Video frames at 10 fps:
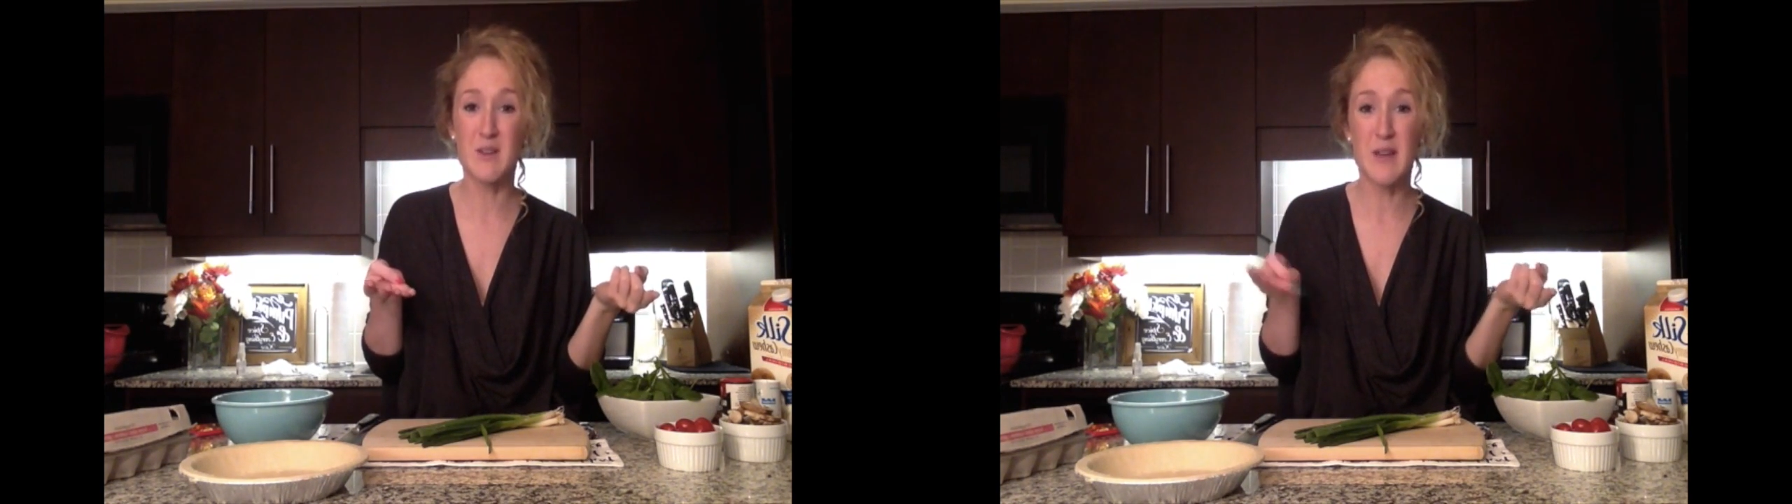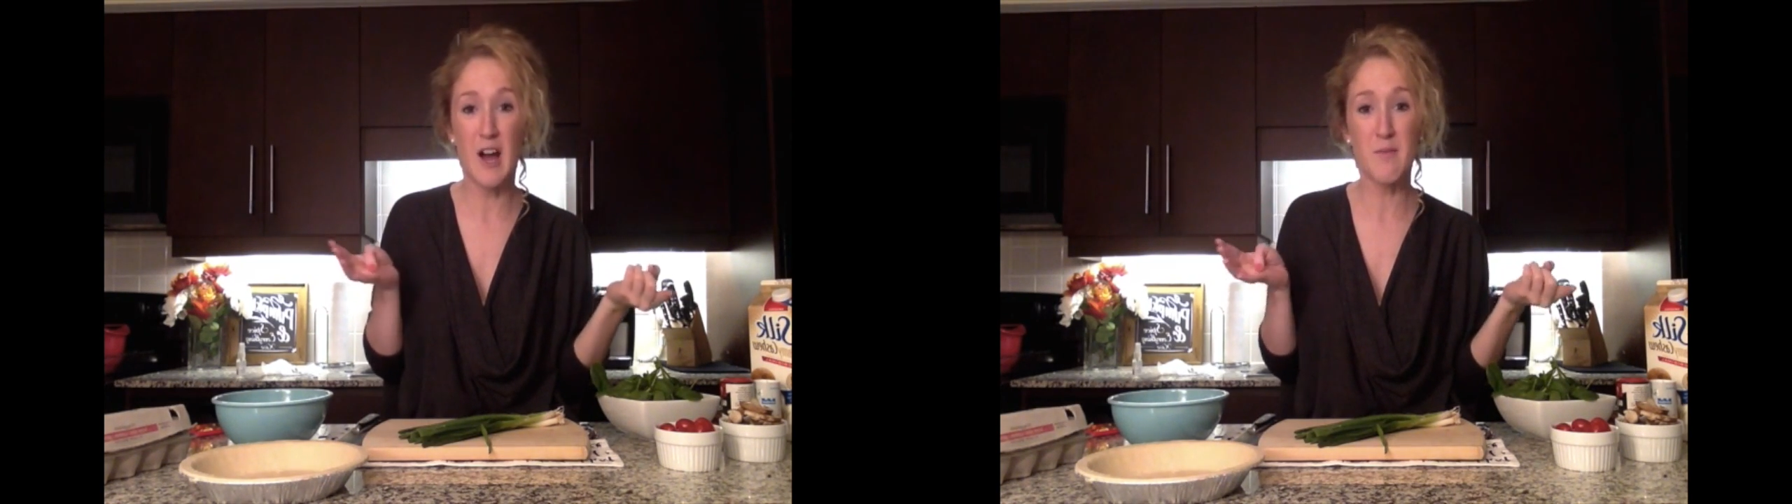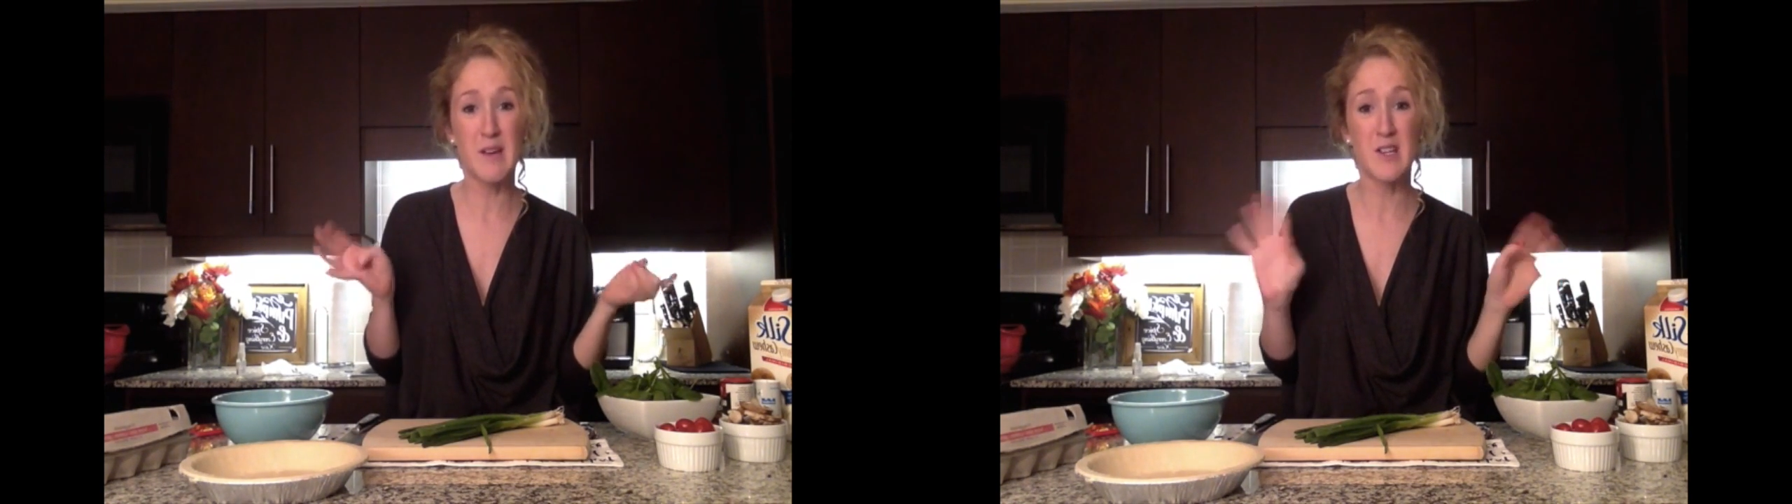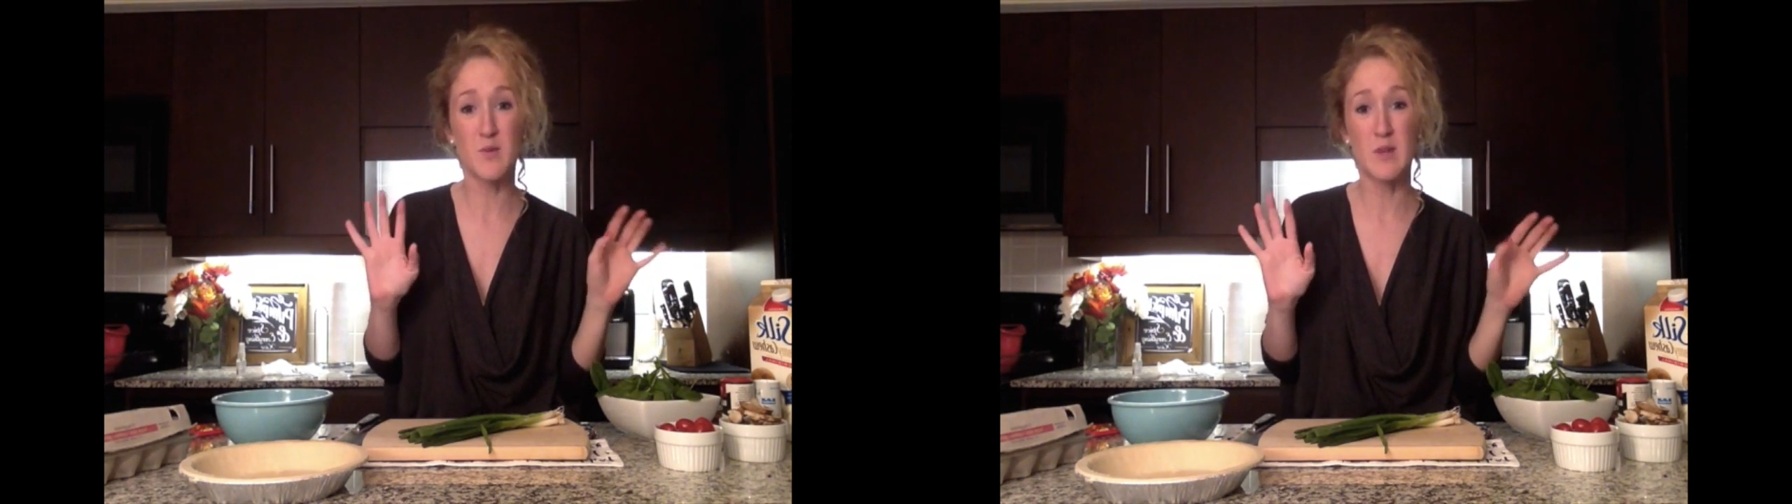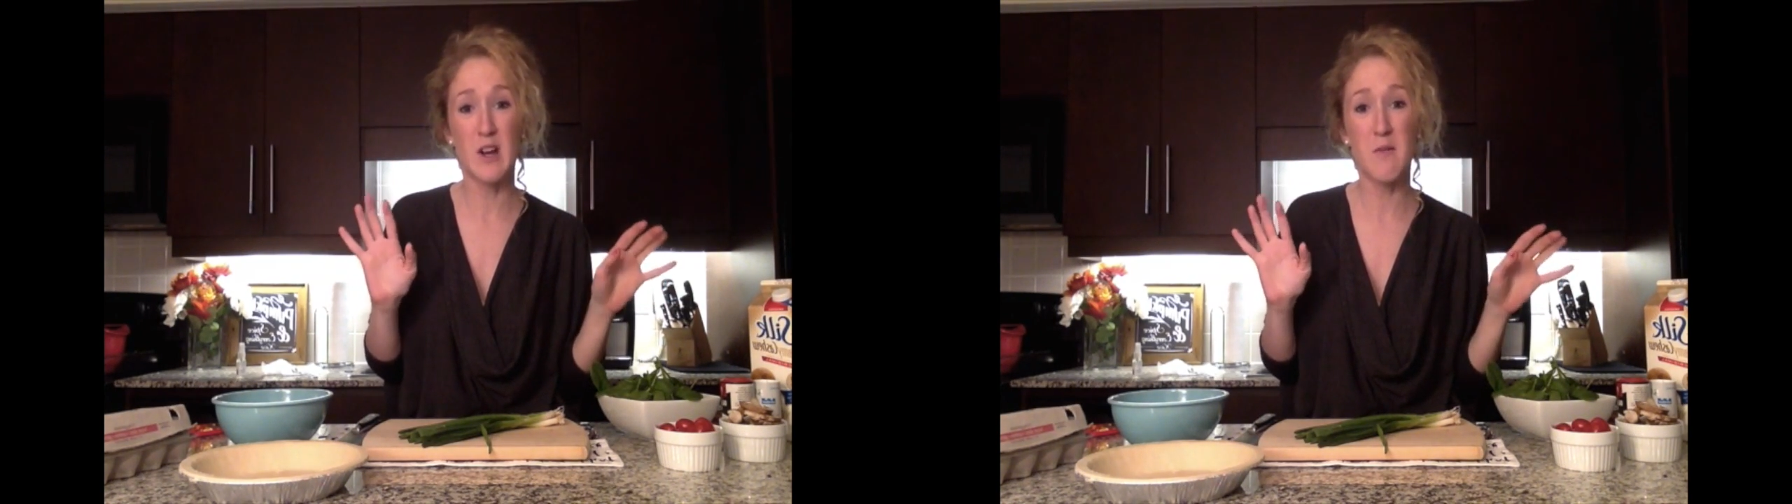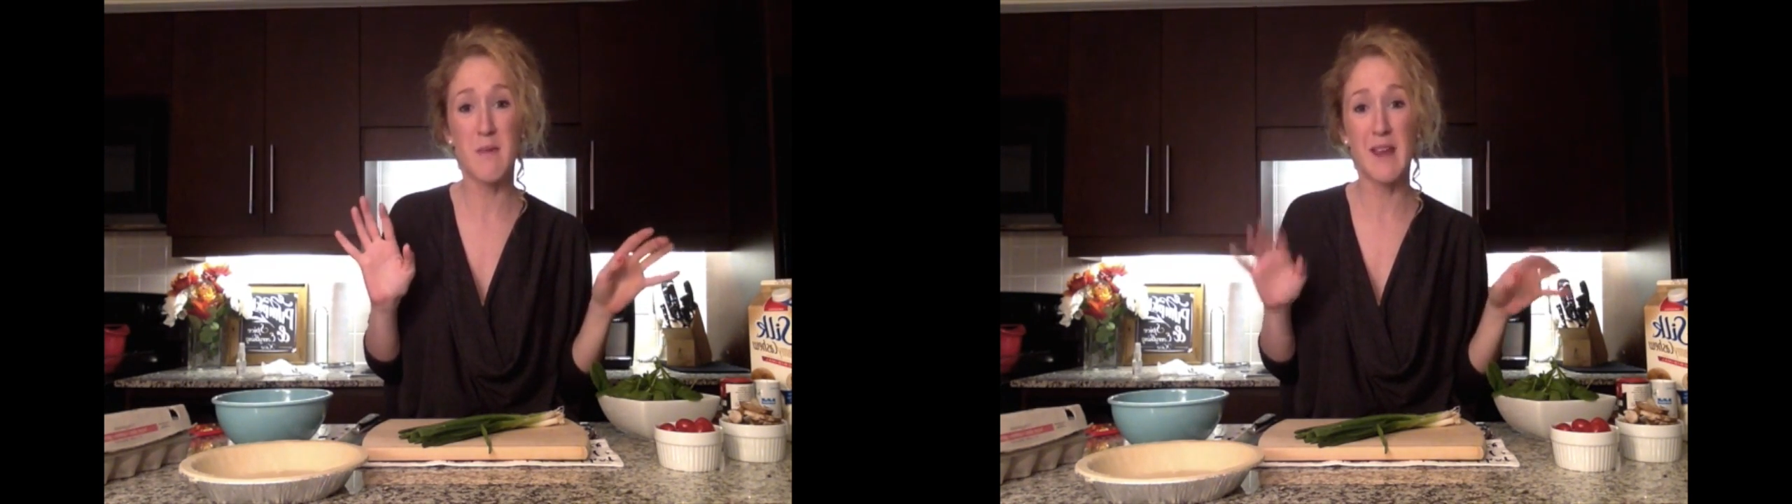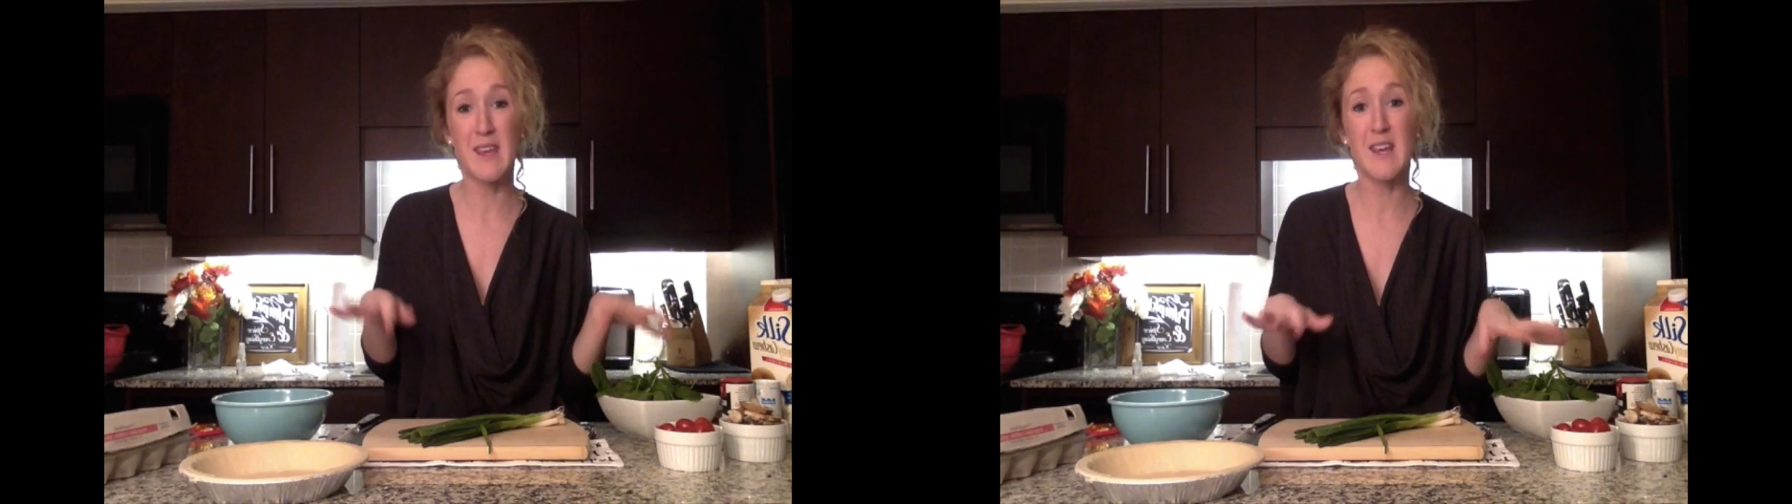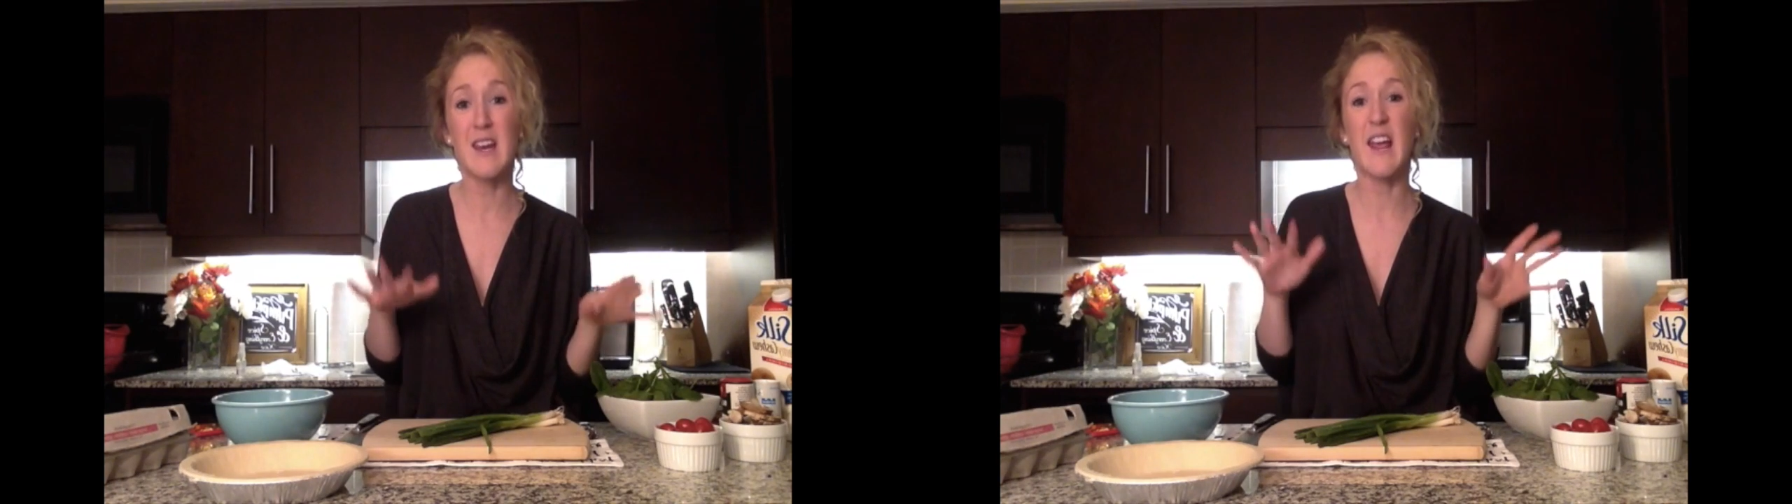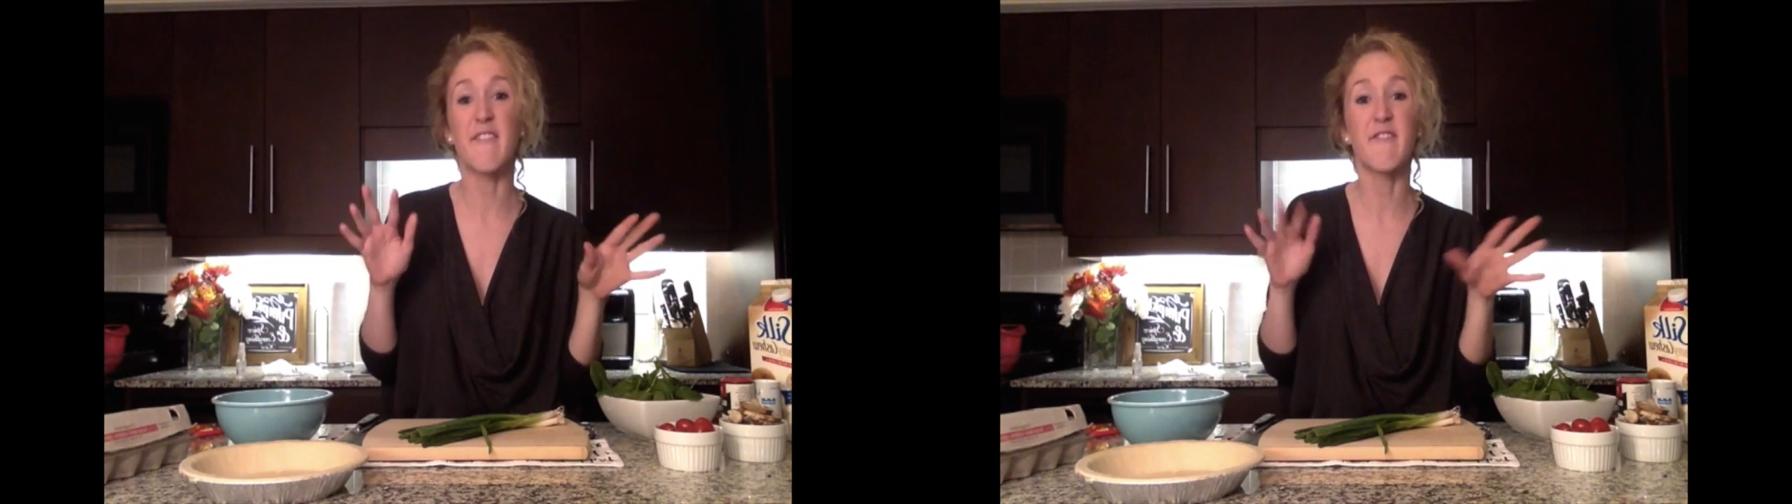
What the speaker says: now because we are making a